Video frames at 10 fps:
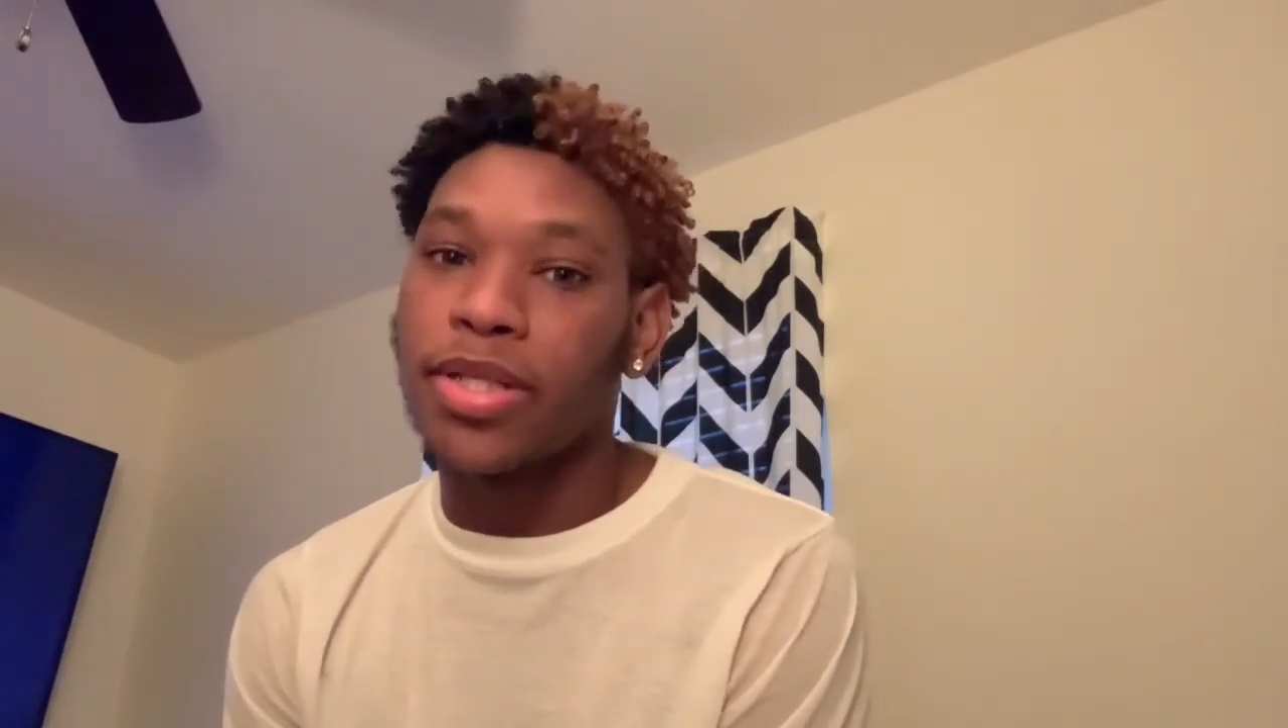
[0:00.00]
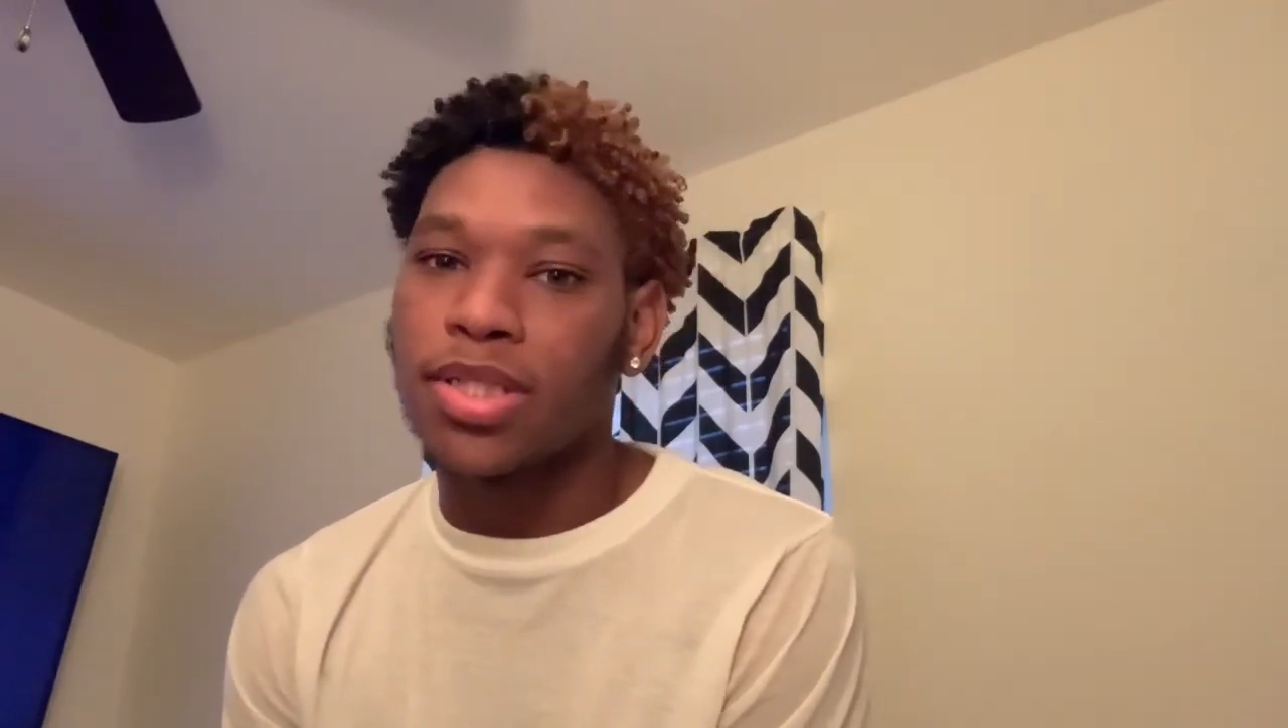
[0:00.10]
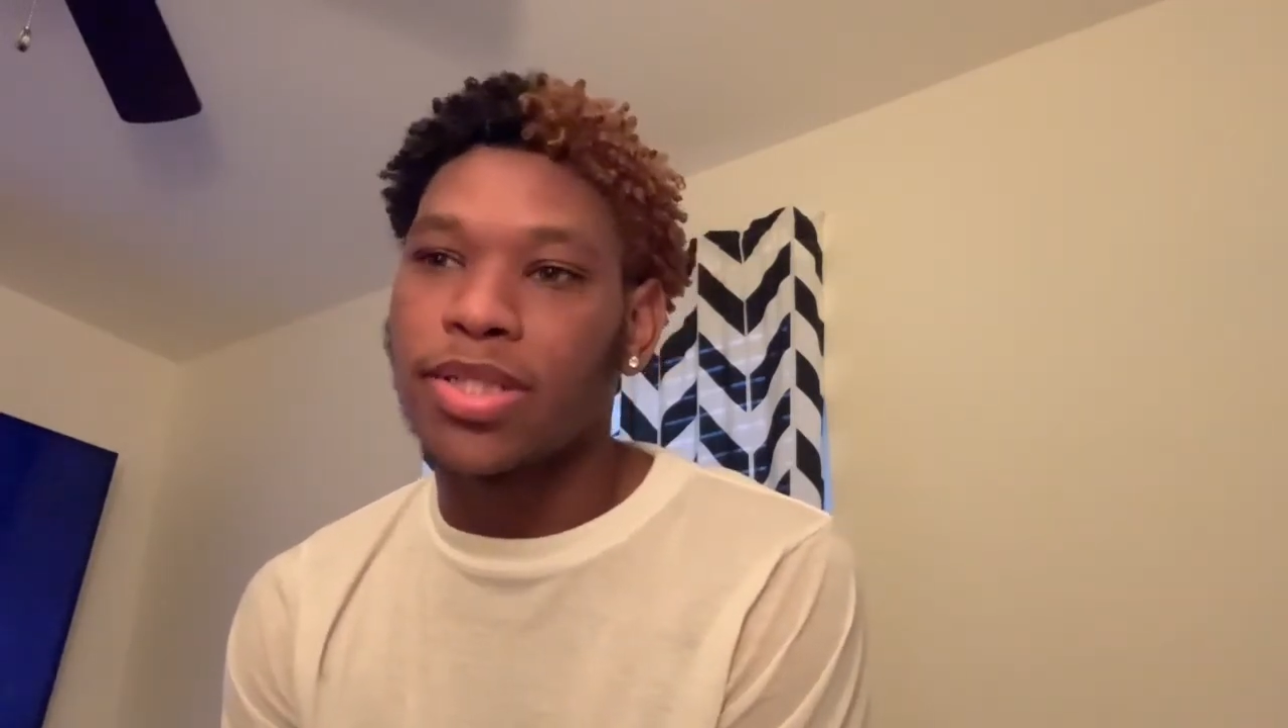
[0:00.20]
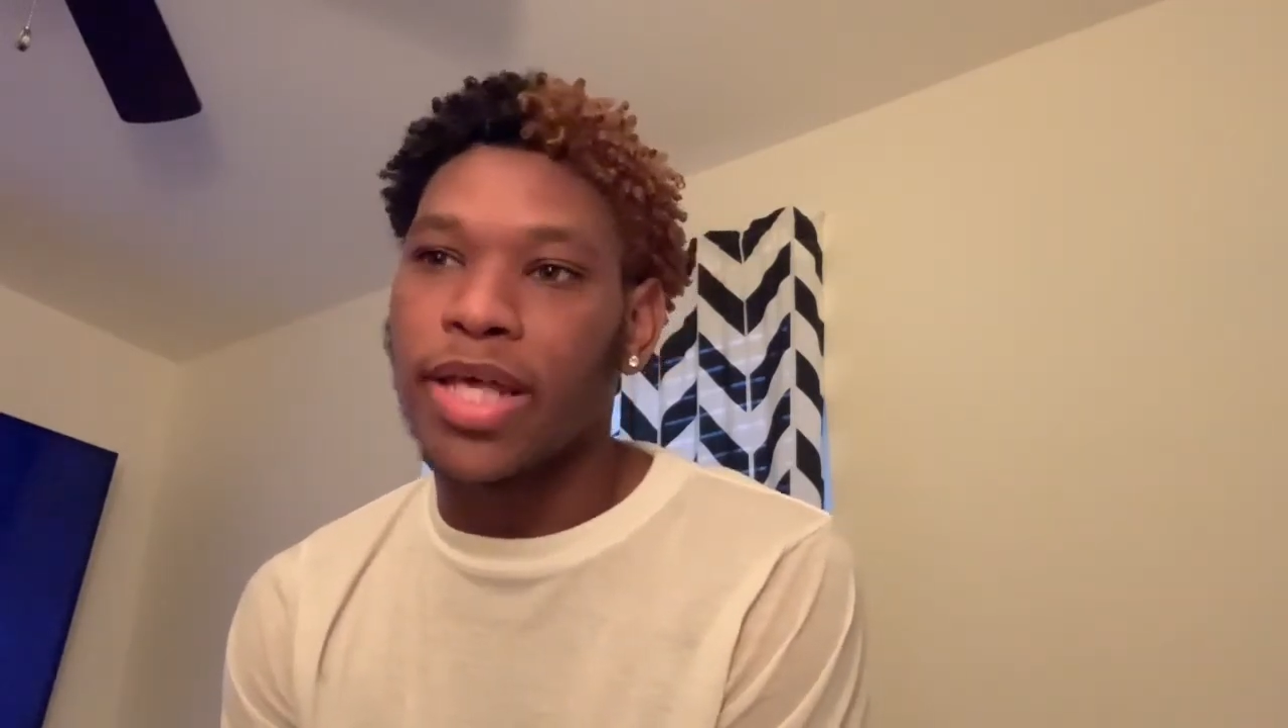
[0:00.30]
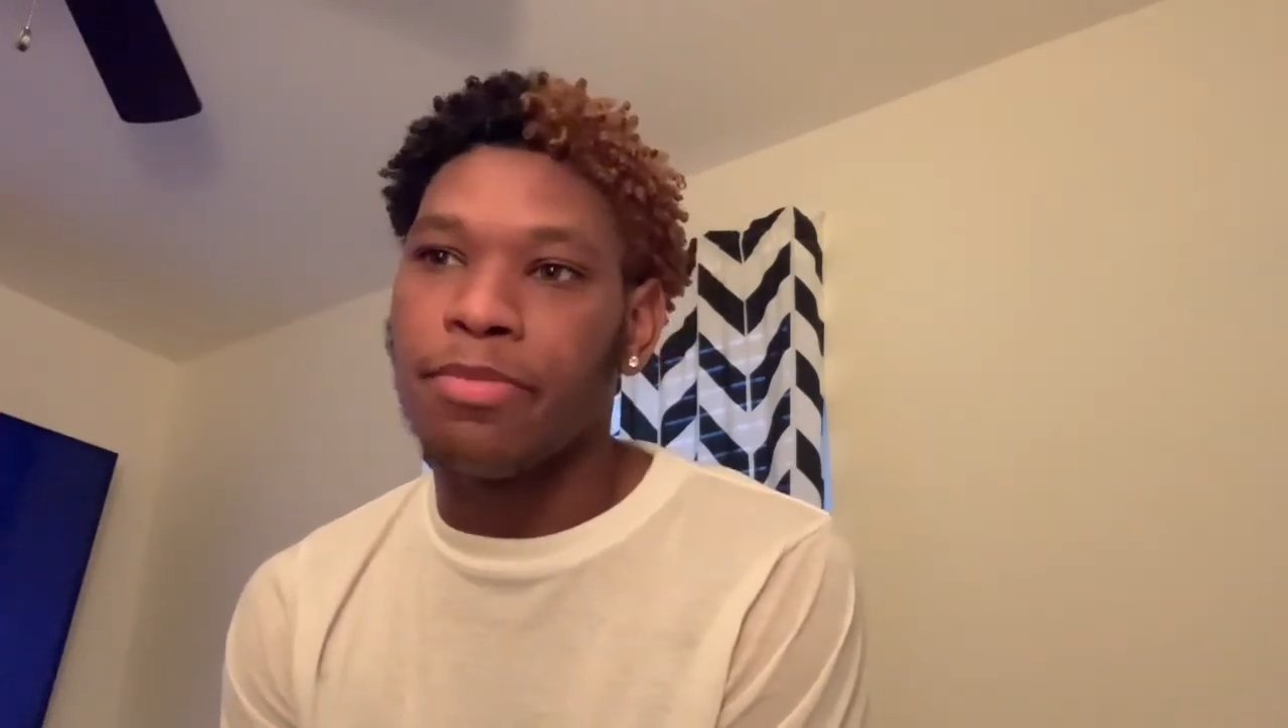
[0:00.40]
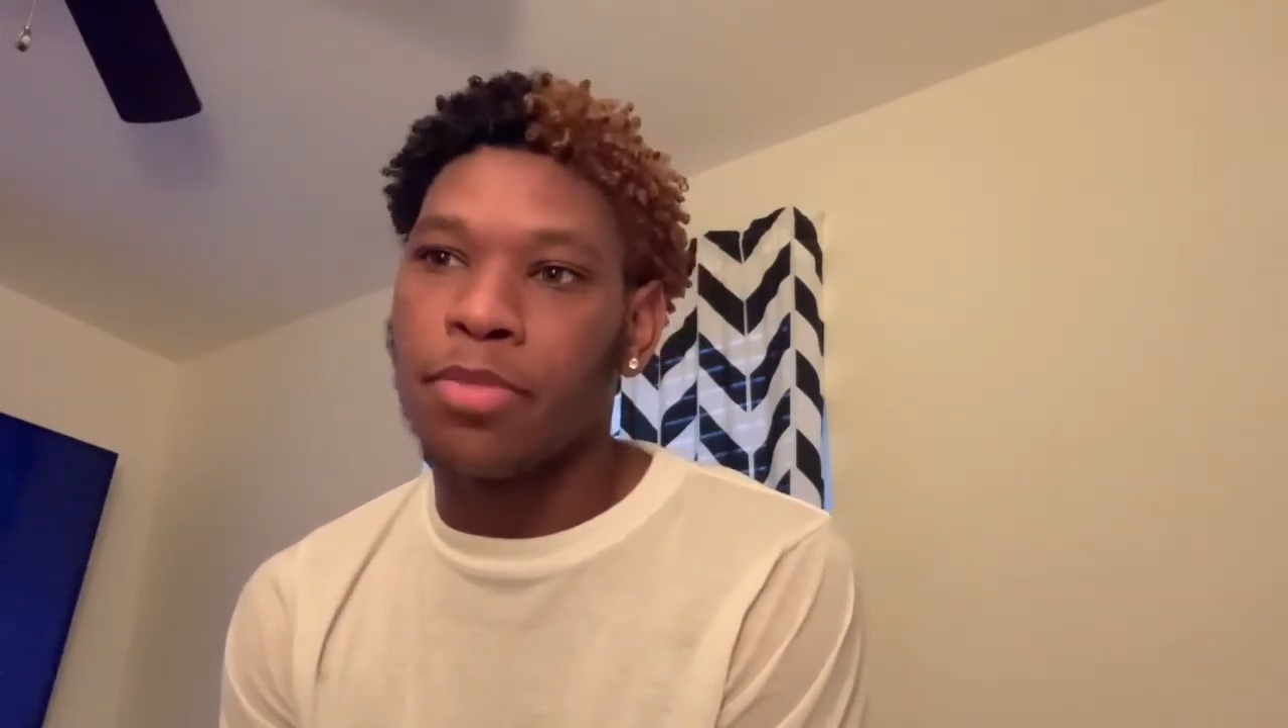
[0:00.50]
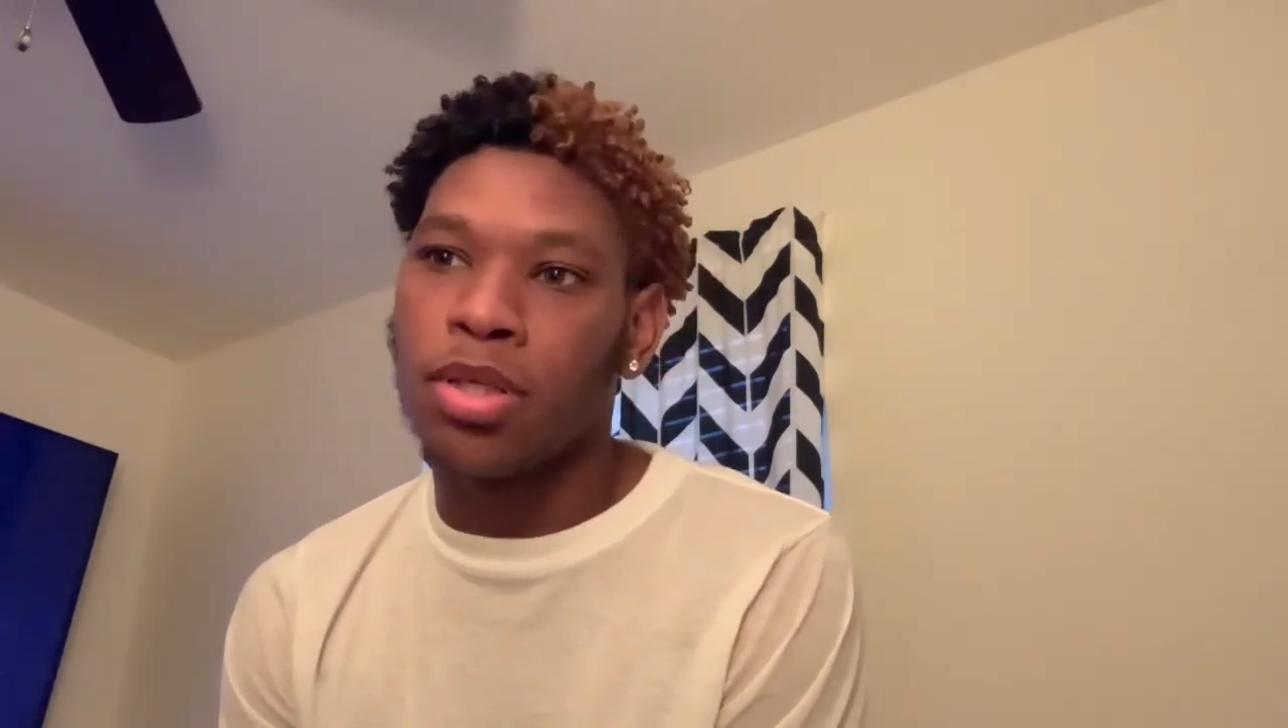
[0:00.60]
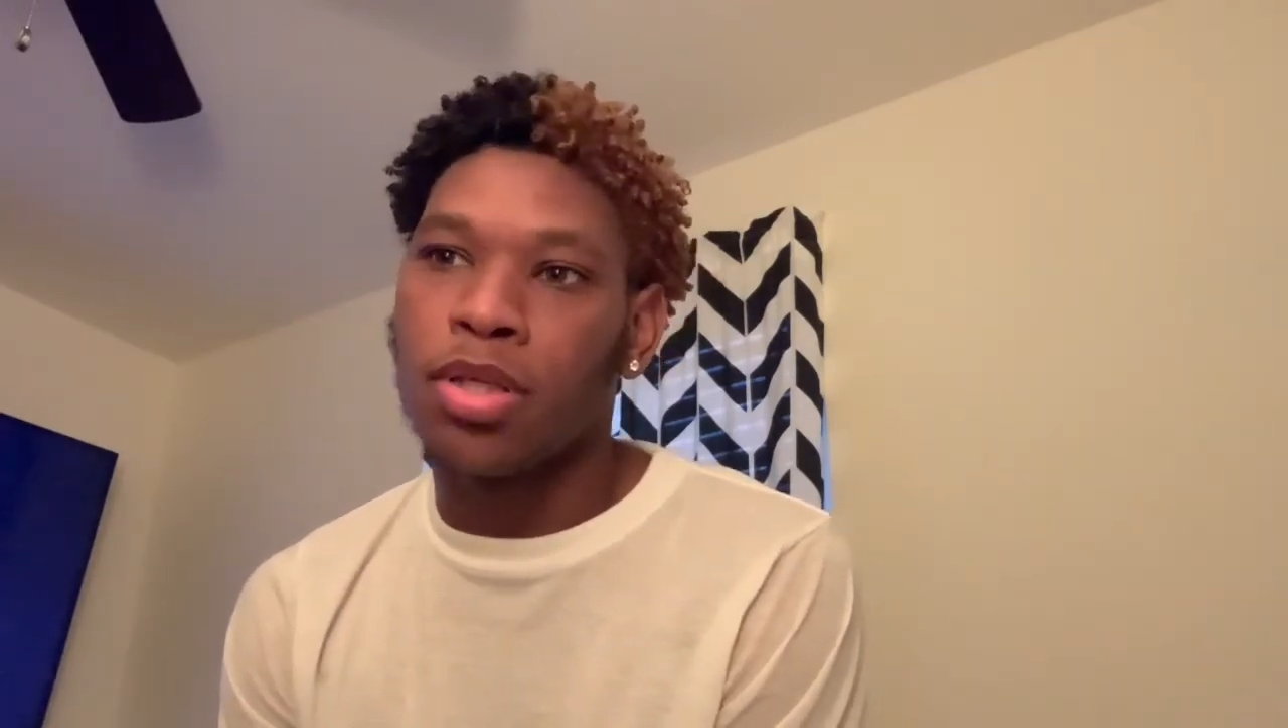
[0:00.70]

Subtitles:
statement